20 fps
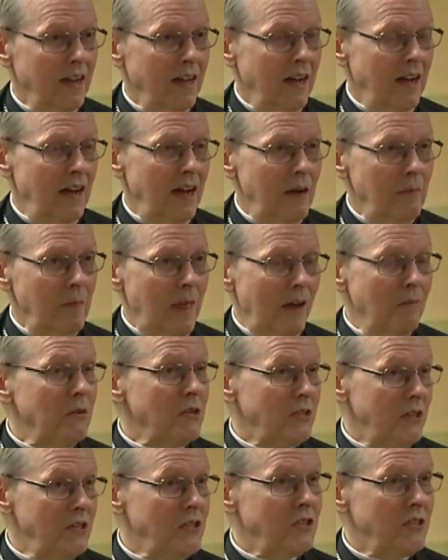Um, that
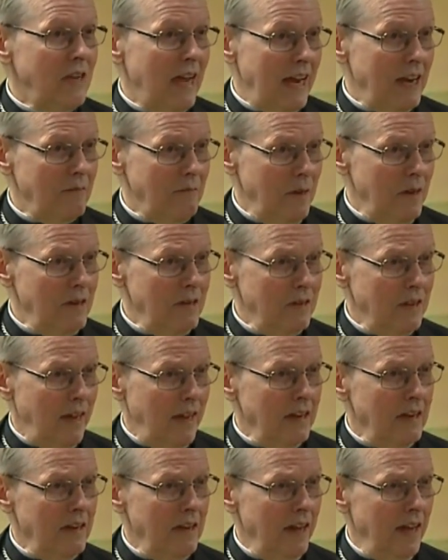was his statement,
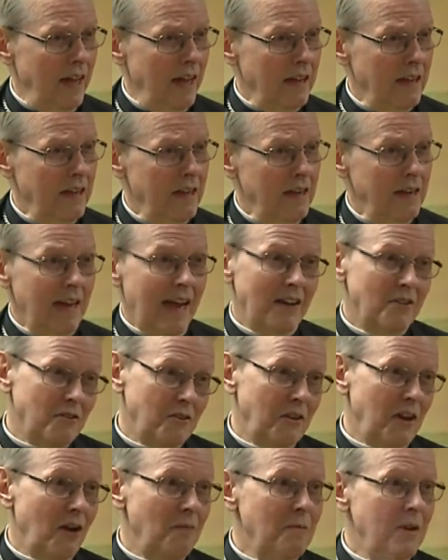and uh,
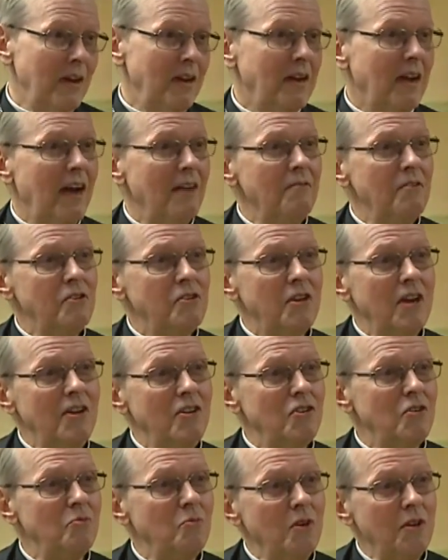naturally, I'll be in
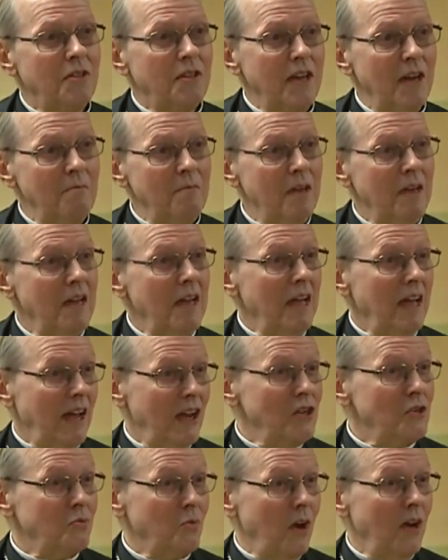conversation with him
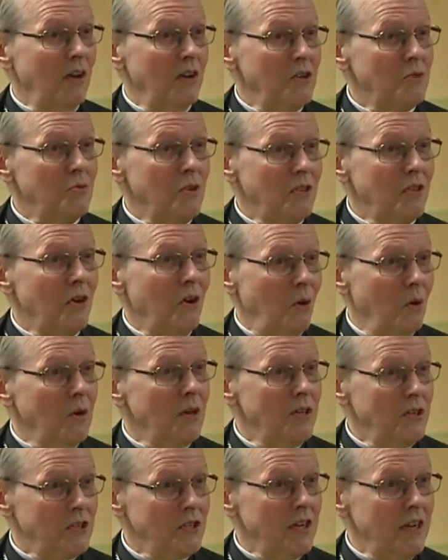as well as with the
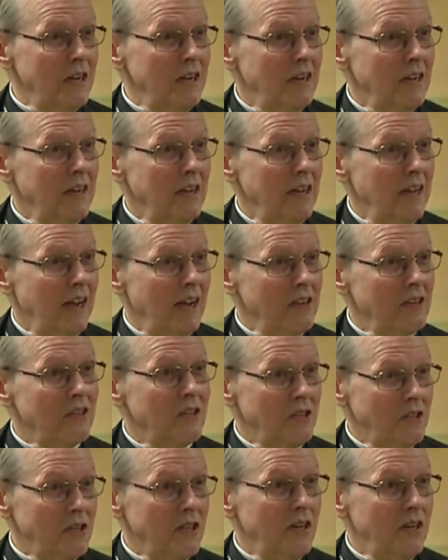Holy See as
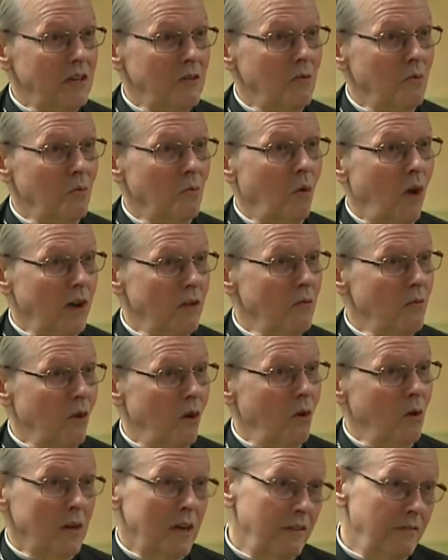to see what
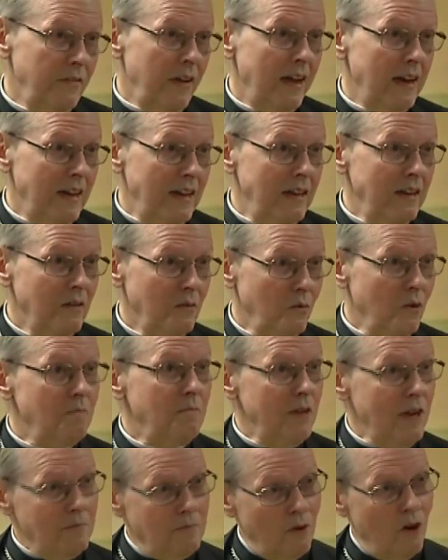role, if any,
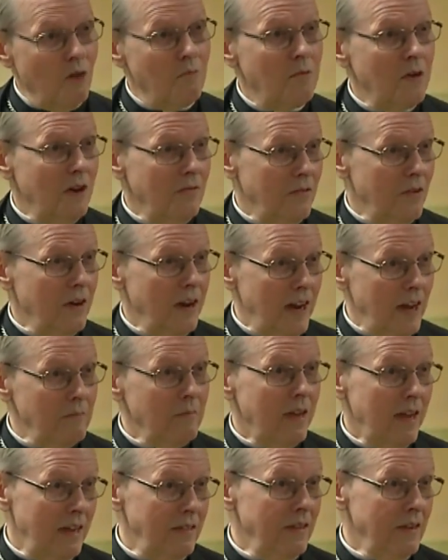would be appropriate for
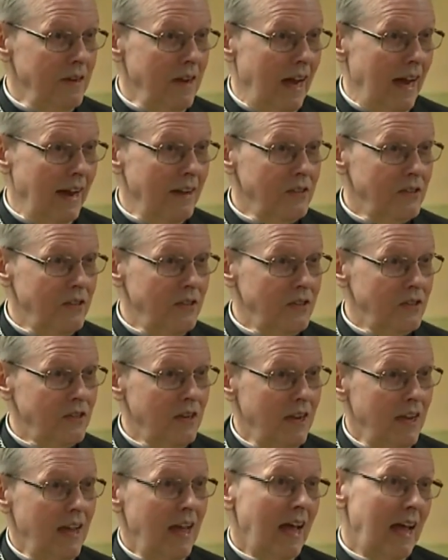him in the
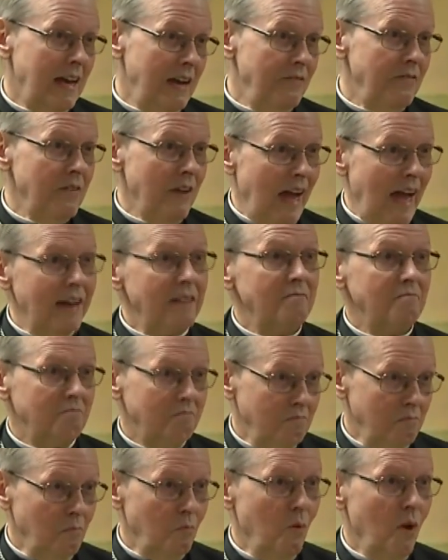diocese, and if not,
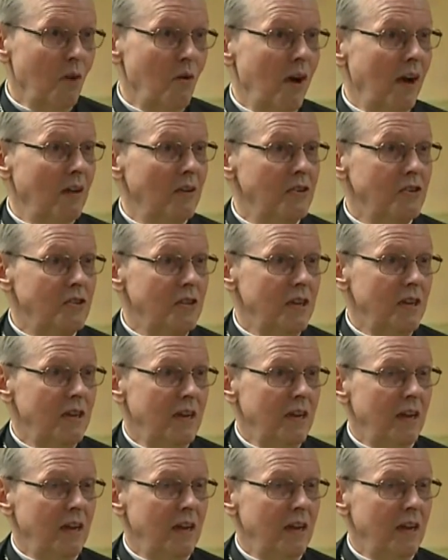where else.